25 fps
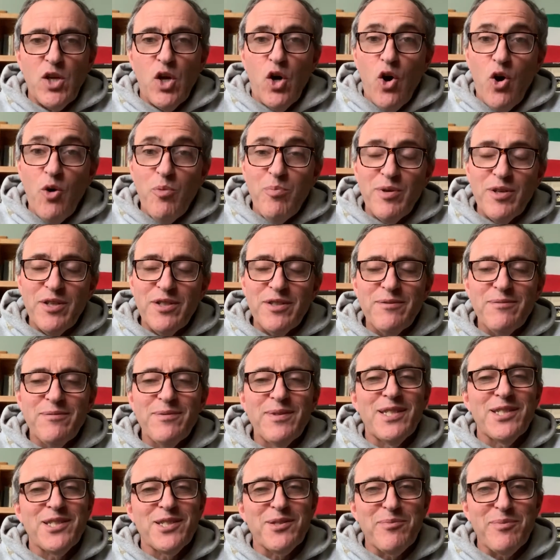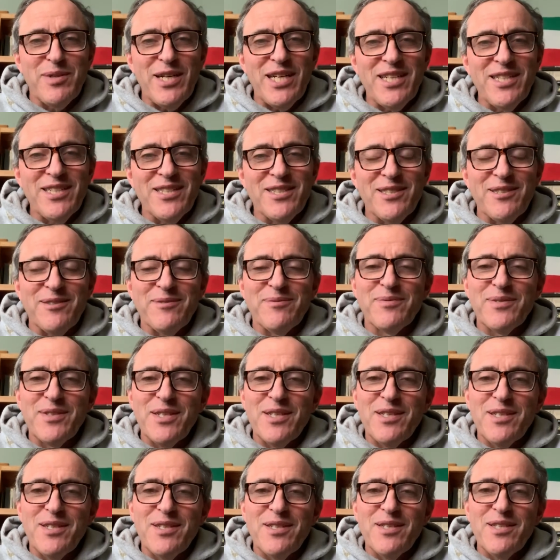Open it, smile.
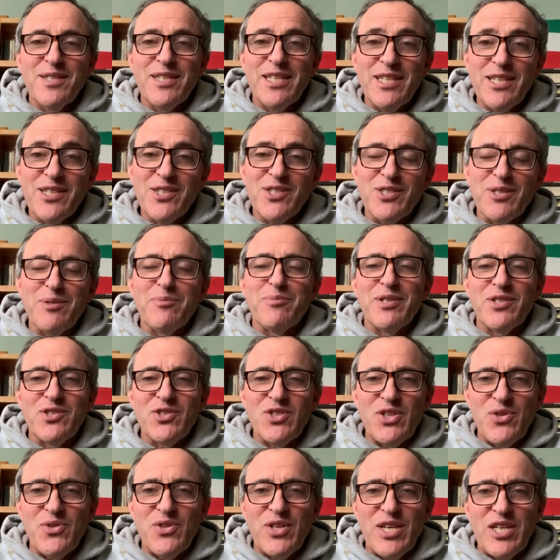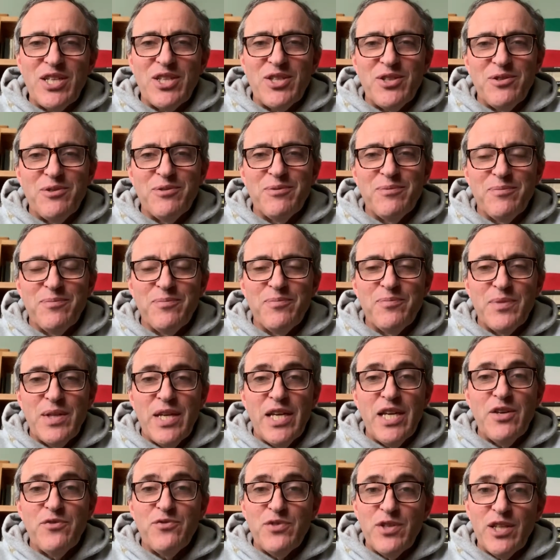Kiss him and say thank you.
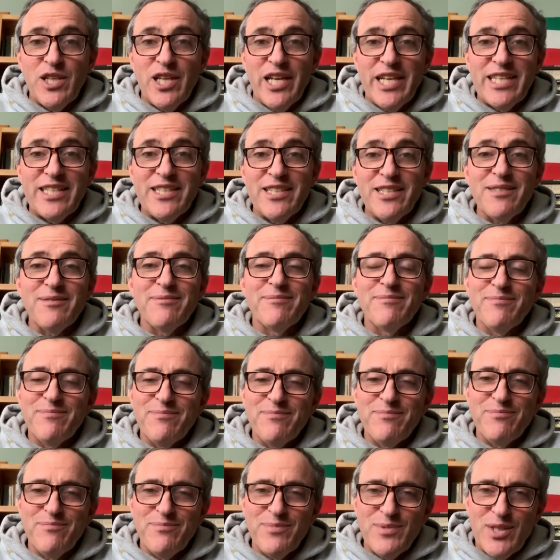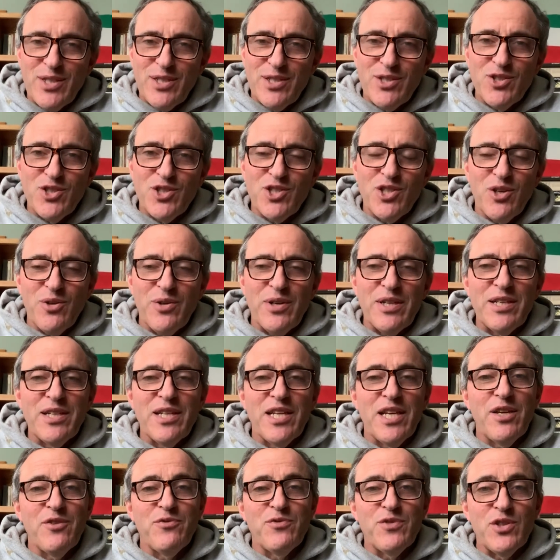If you like it, you can show it.
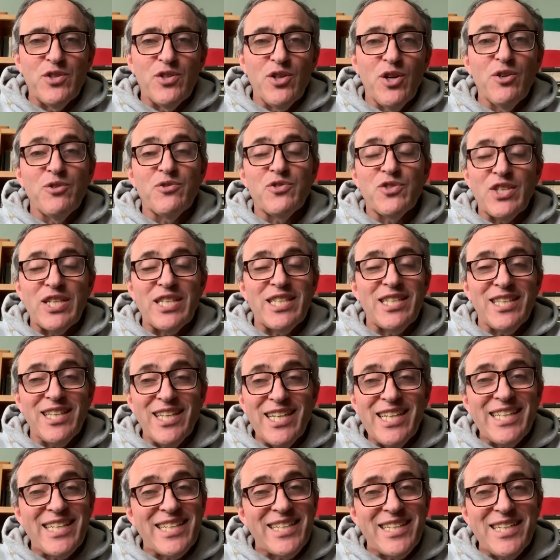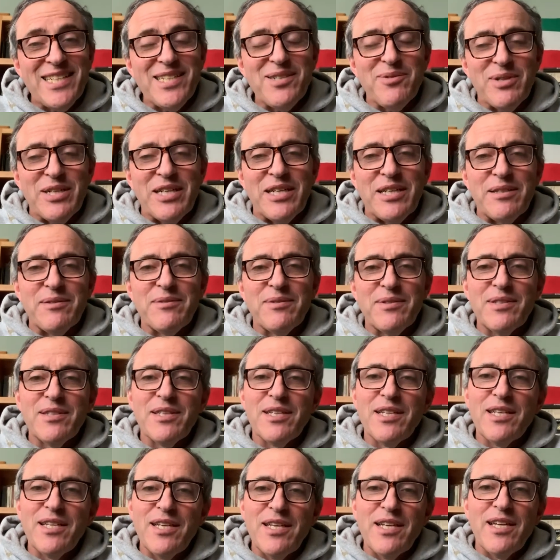If you don't, say you like it anyway.
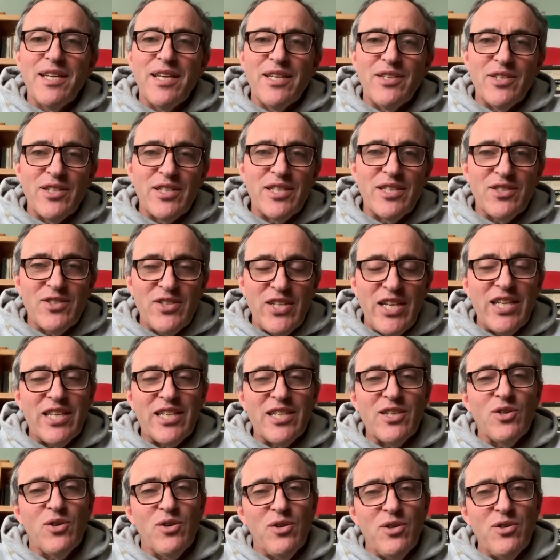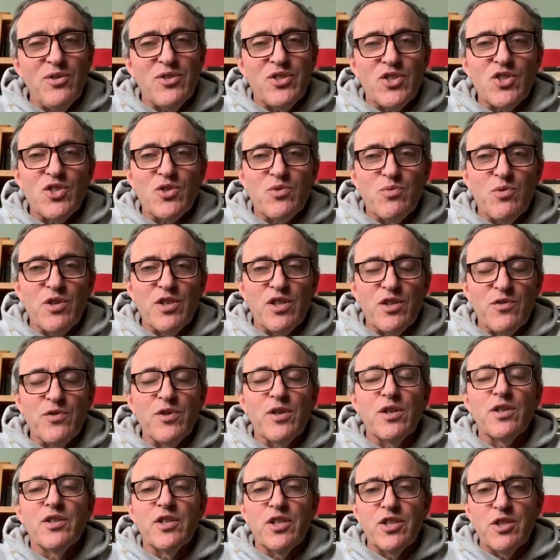And you can take it, oh, this is
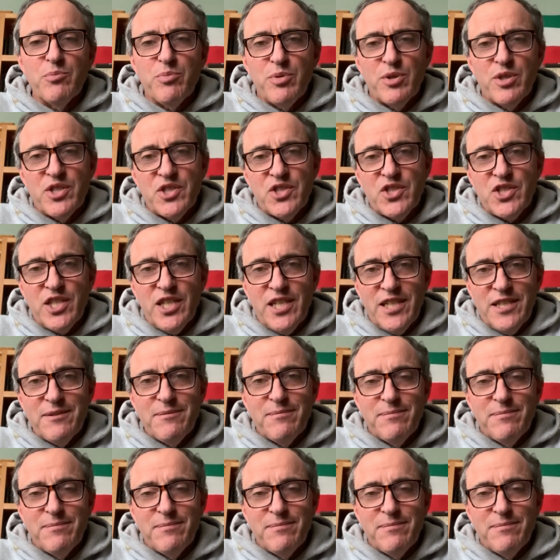wonderful. Then you put it aside.